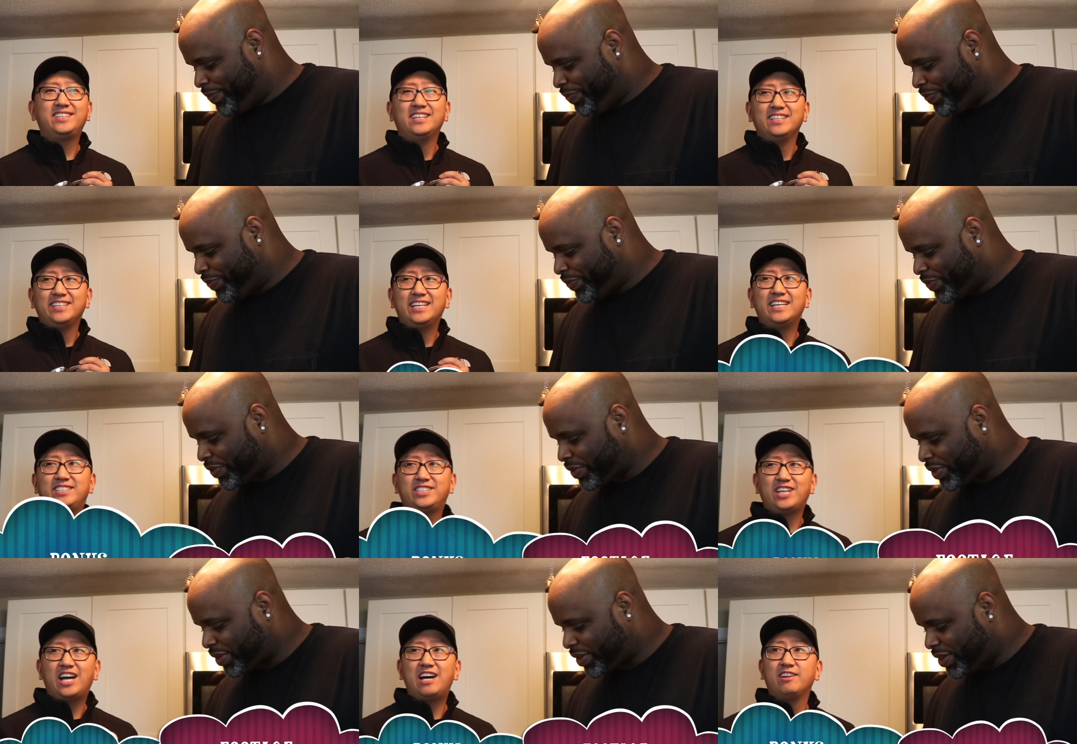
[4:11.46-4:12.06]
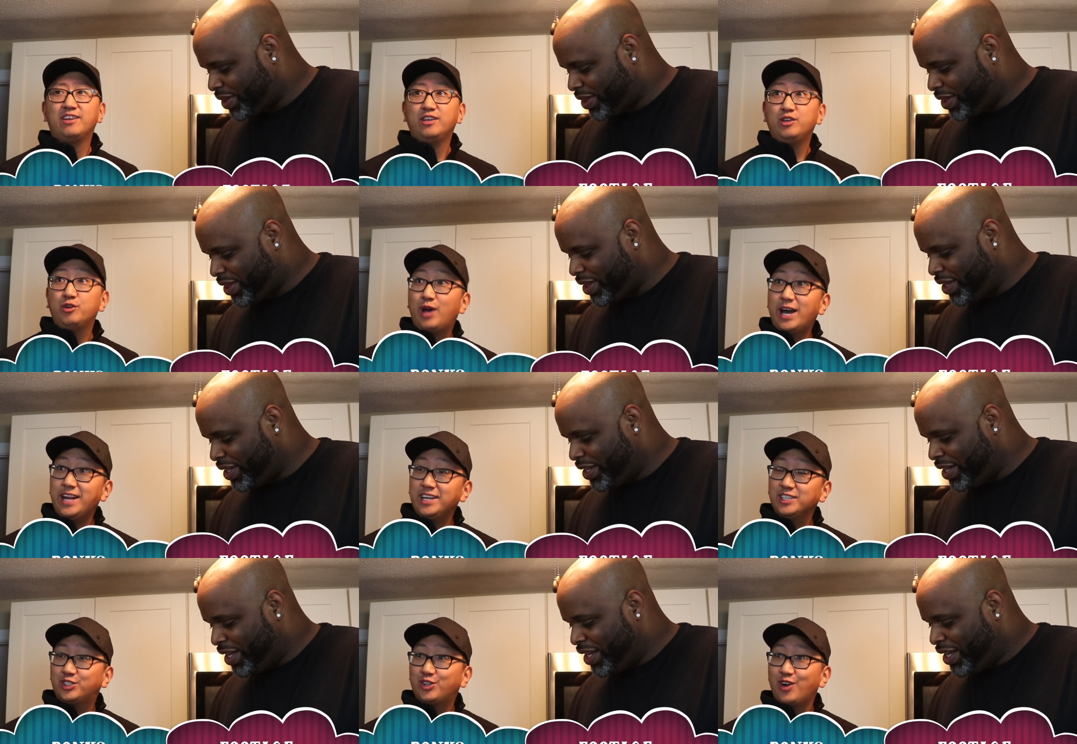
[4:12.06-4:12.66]
Speaker 1: Now you
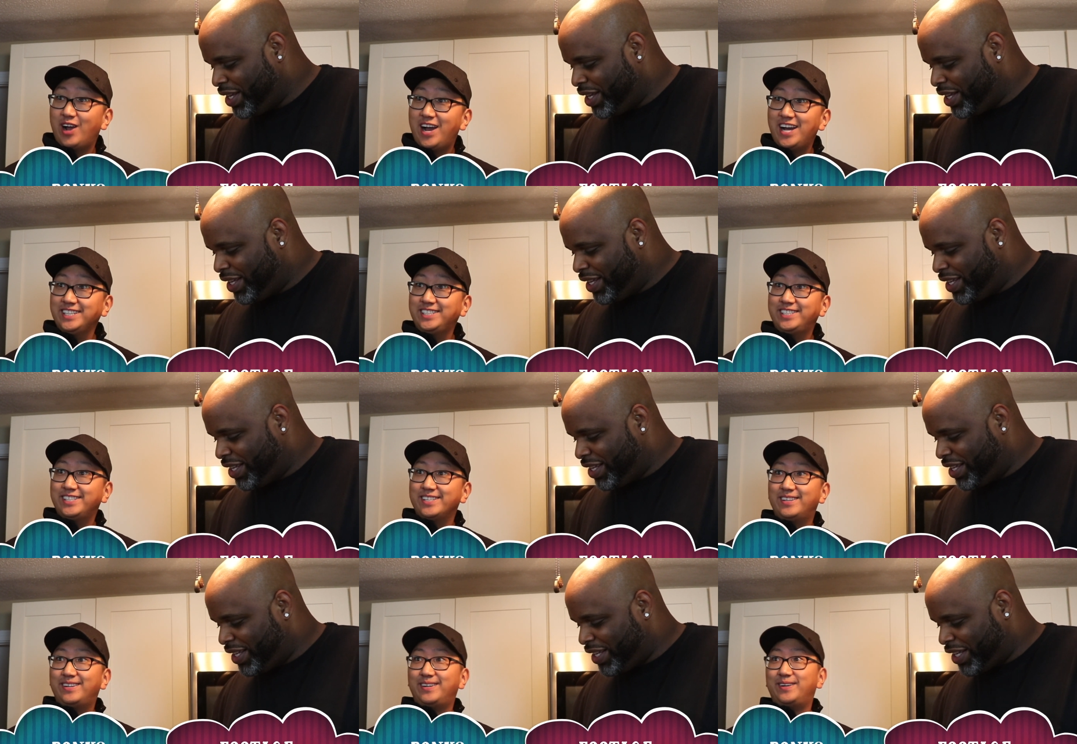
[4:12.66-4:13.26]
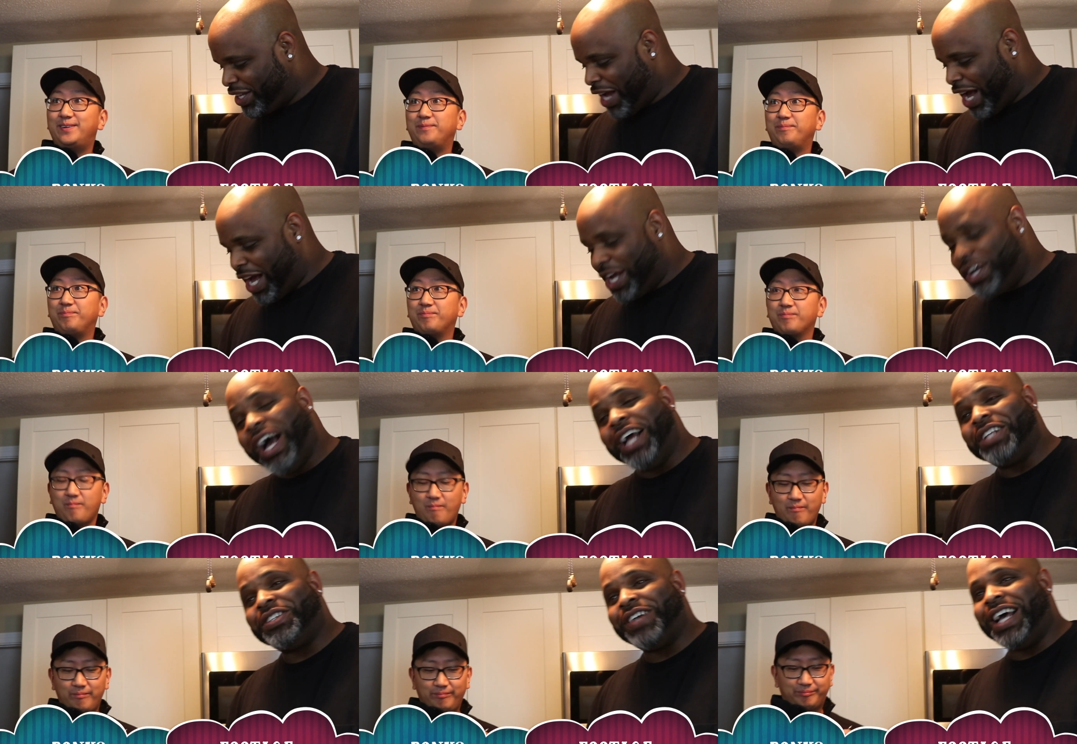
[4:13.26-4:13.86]
gotta try some. You gotta, you
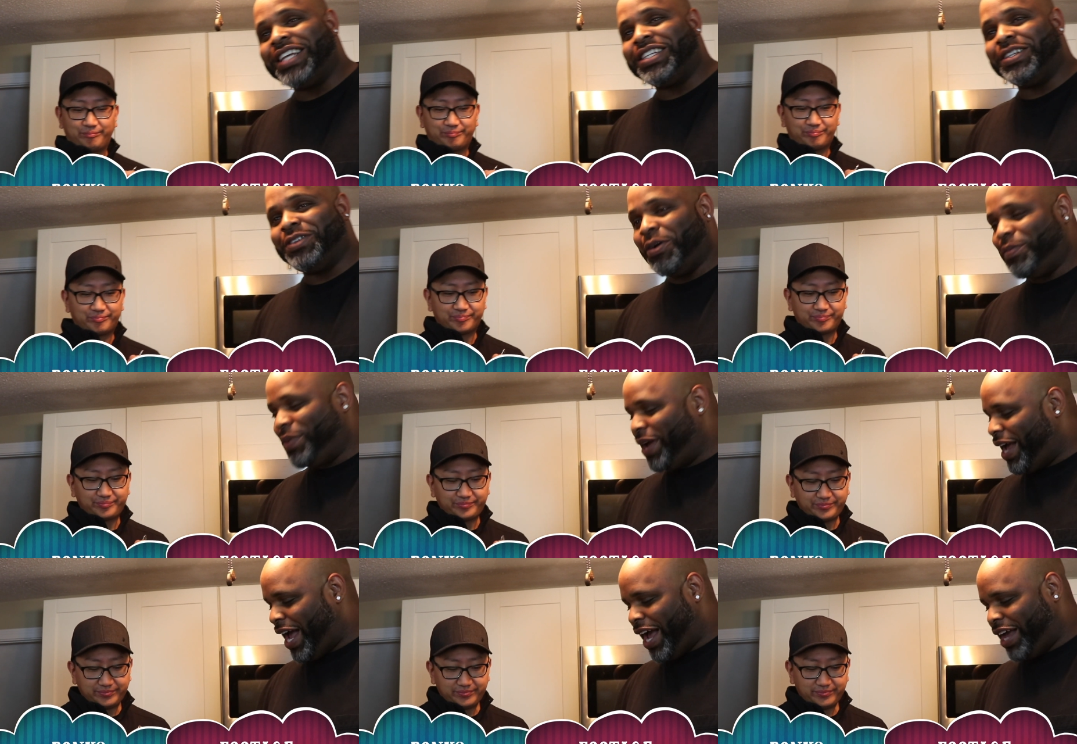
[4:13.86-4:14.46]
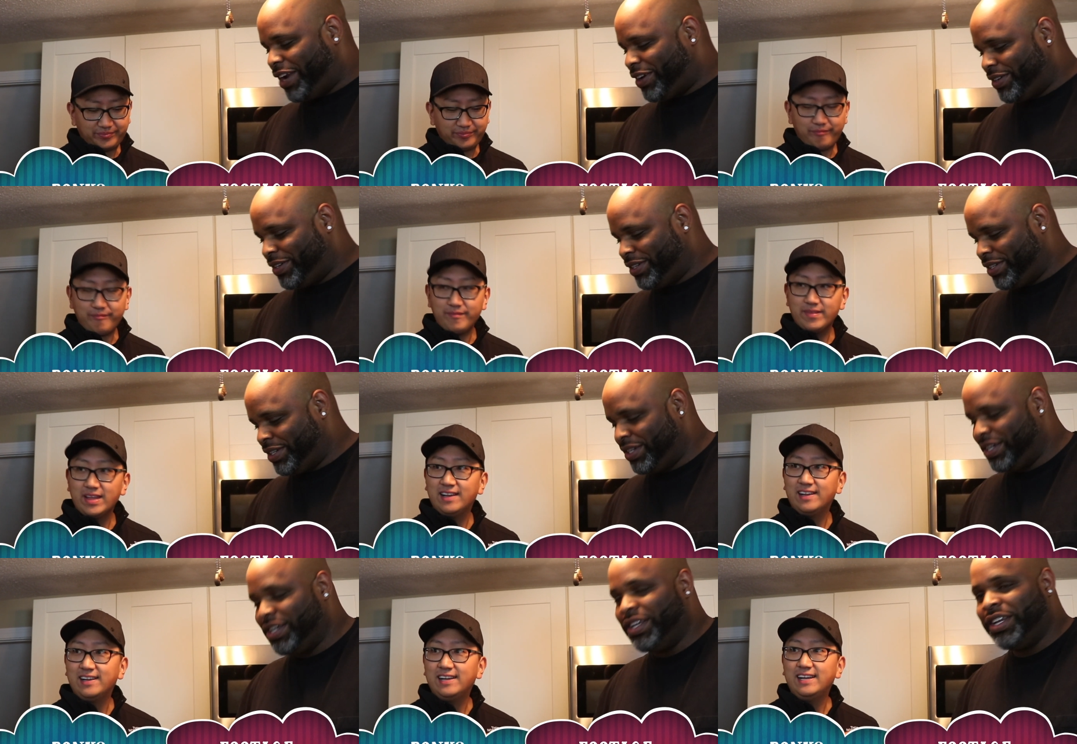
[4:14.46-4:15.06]
gotta try some. Don't be a hater.
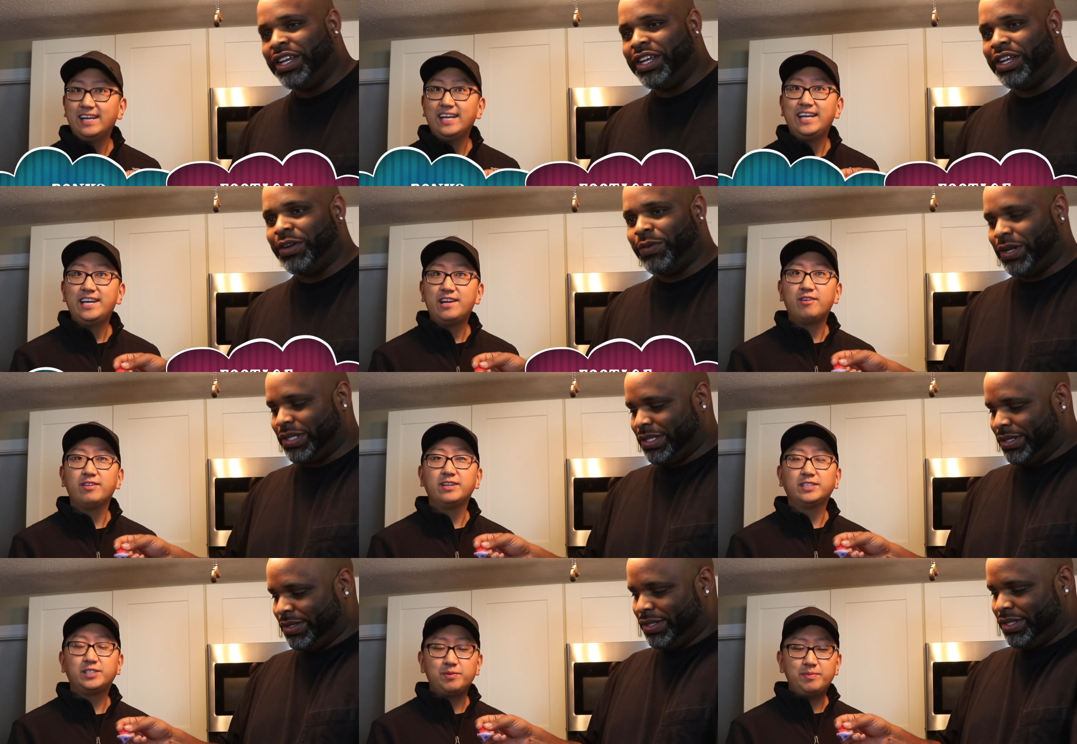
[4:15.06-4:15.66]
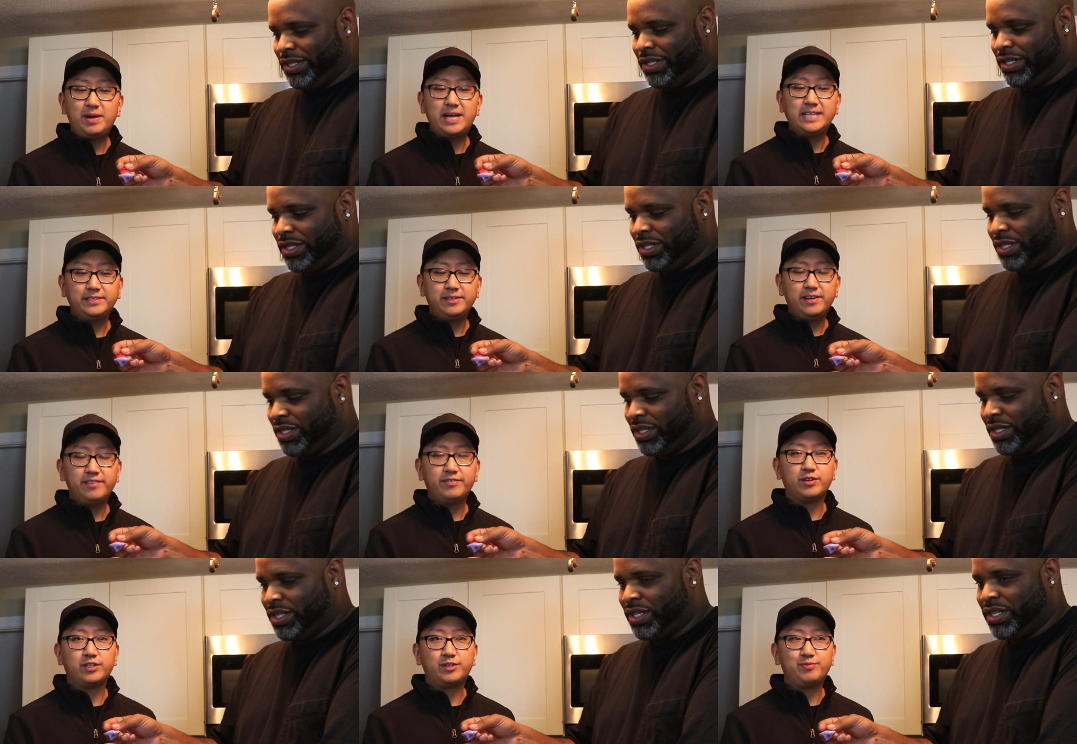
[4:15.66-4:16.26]
You know, this uh-huh. reminds me
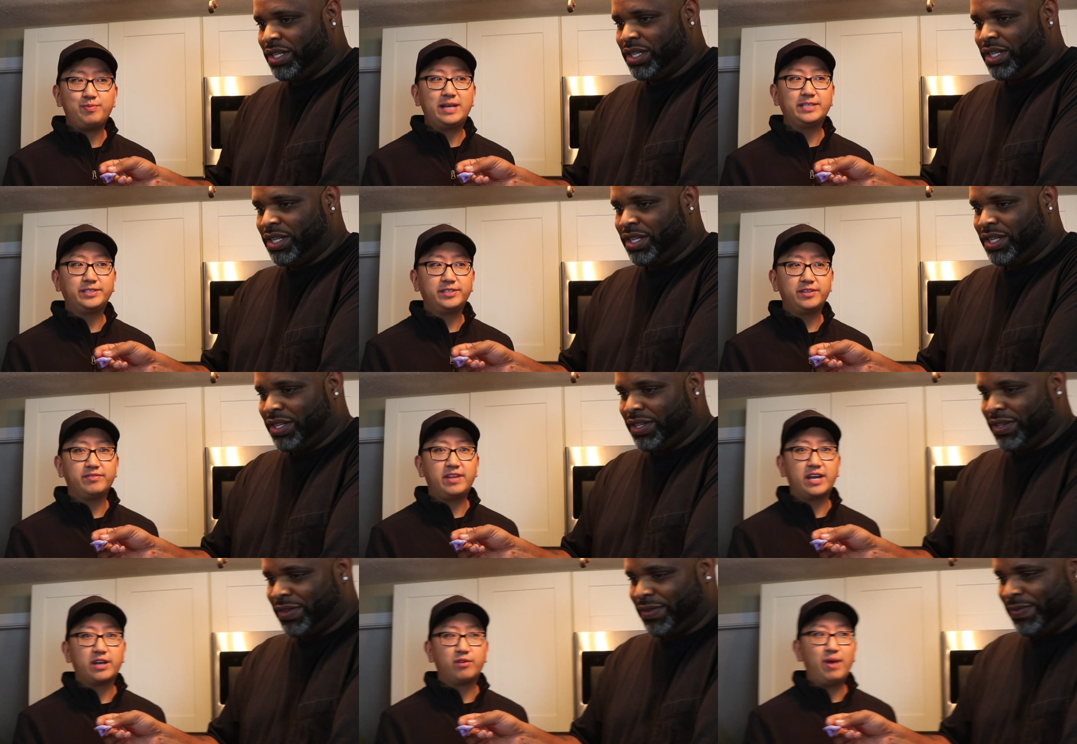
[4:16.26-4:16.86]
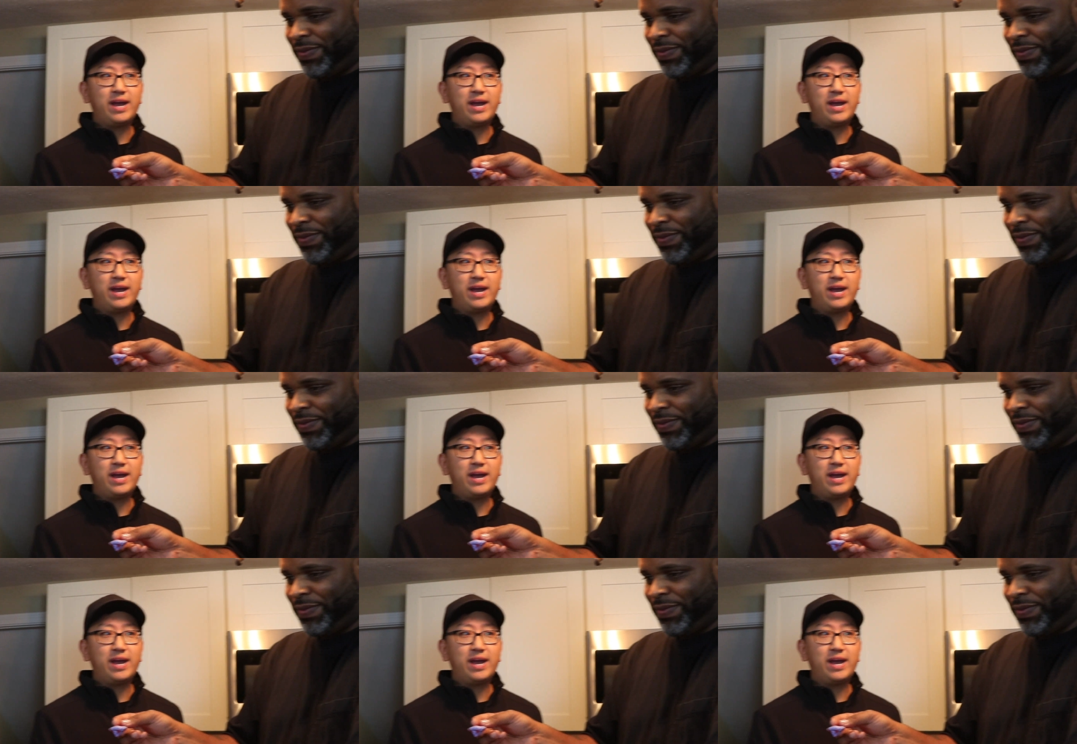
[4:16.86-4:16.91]
of this reminds me of like